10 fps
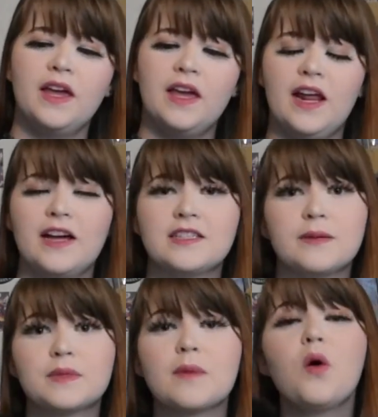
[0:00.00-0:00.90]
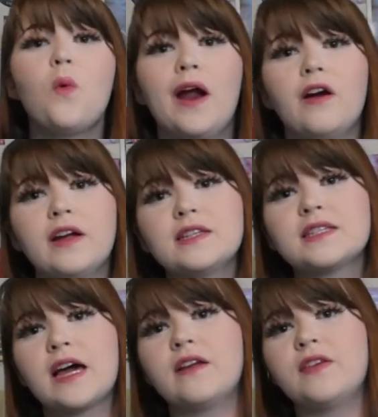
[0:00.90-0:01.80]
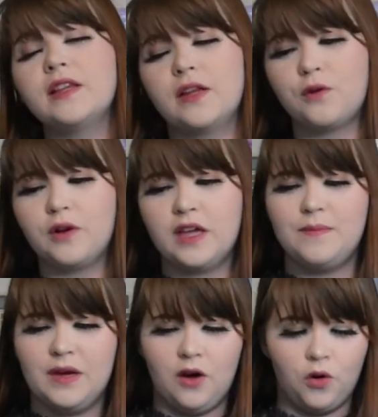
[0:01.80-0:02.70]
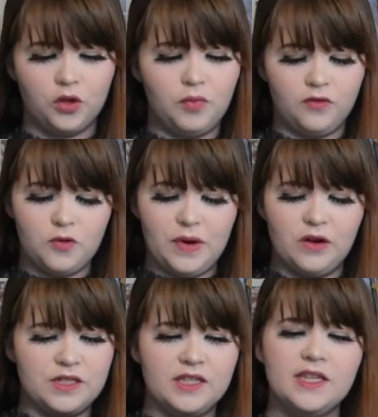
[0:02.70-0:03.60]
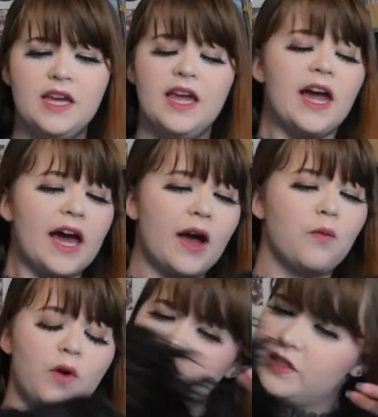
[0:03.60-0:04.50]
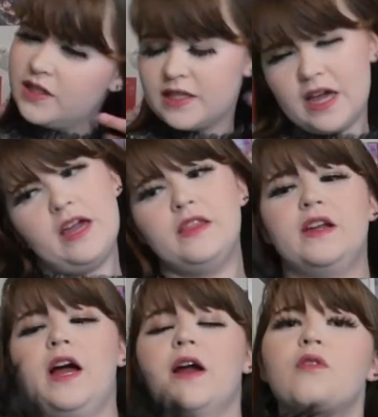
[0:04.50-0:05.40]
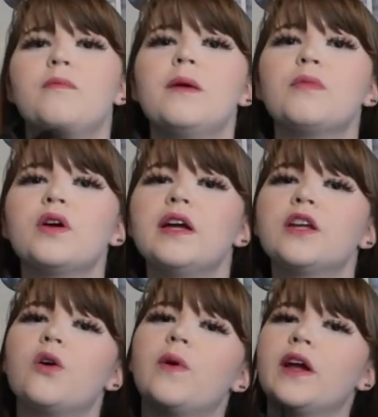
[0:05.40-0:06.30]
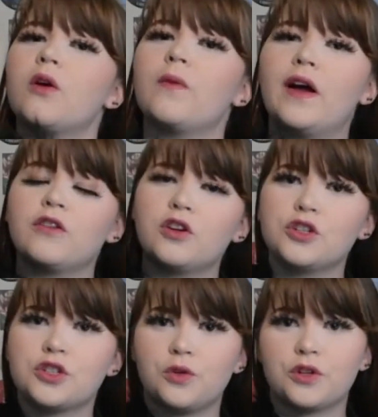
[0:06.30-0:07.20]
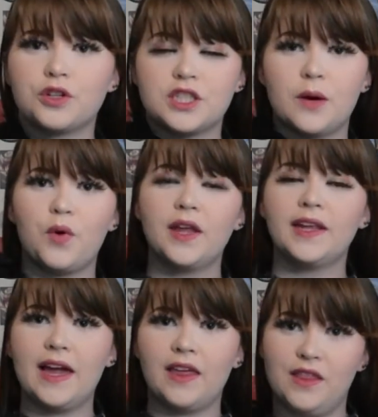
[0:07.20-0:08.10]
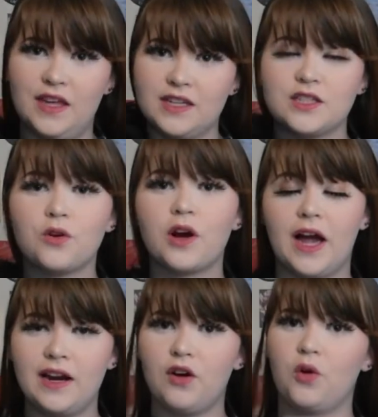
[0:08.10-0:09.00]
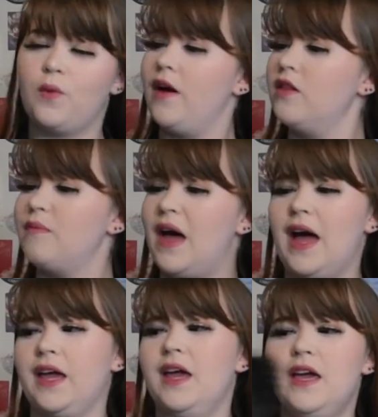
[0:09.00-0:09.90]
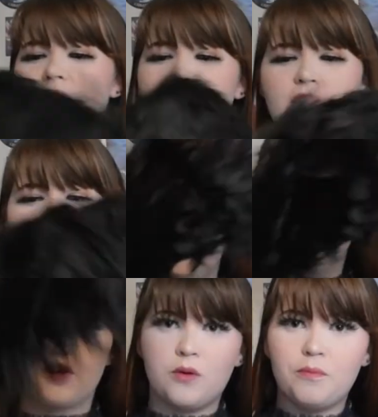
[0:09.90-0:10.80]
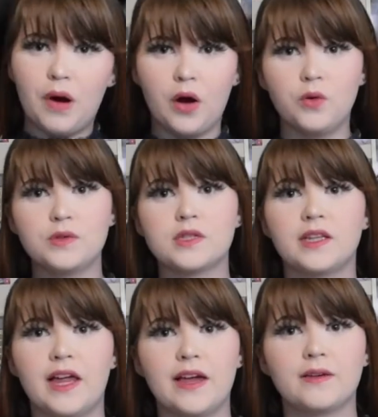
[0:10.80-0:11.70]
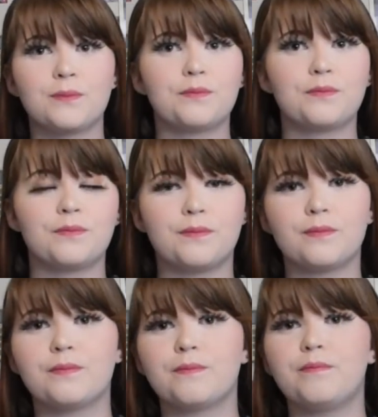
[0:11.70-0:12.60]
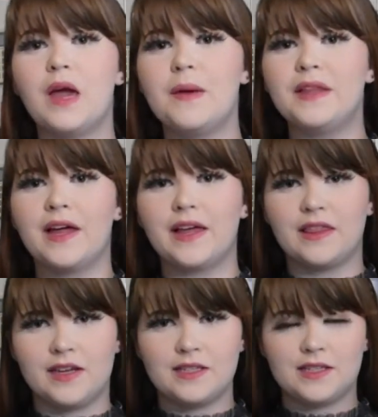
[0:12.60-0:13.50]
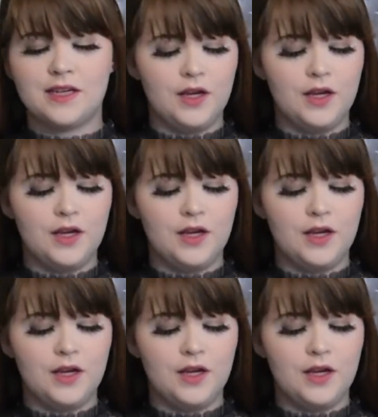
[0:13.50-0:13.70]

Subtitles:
It has some type of wiring inside of it that will keep it holdable for poses, and I want to say that I remember it going around her shoulder somewhat like this, or kind of around the back in a weird pose, like maybe like this.